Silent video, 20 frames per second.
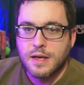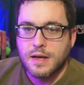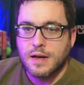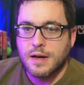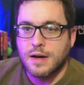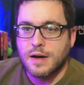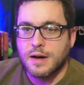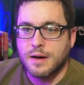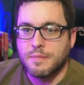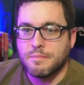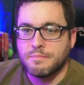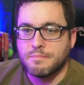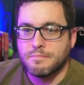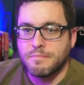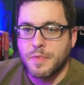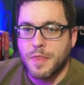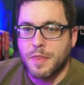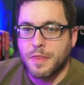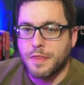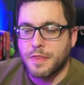um,
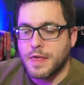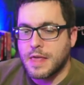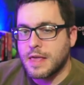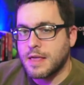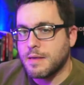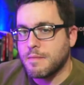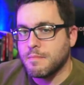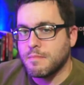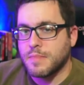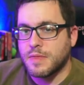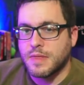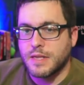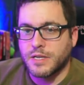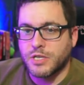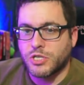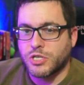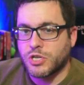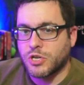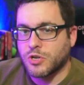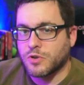theme
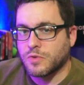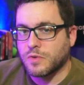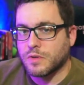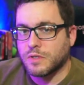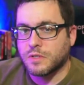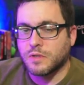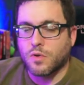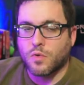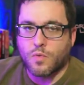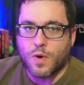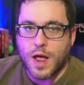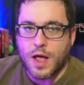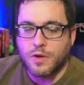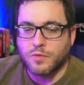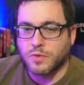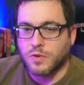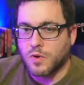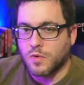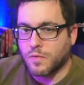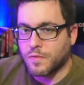this year is
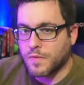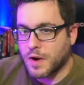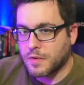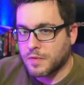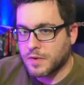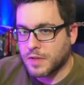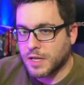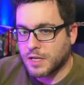around Code Fairy.